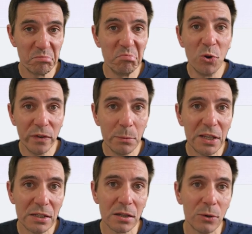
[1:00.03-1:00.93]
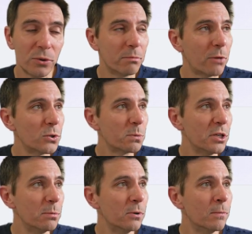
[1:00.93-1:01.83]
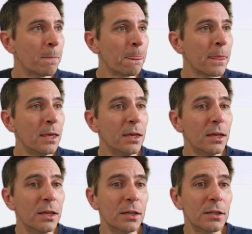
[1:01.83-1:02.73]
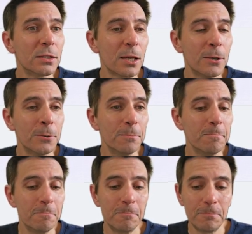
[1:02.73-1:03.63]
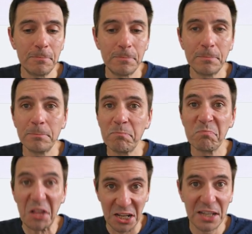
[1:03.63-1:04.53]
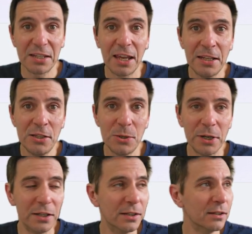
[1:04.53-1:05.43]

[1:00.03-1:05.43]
moving a bit slower than most people. So let's get into it.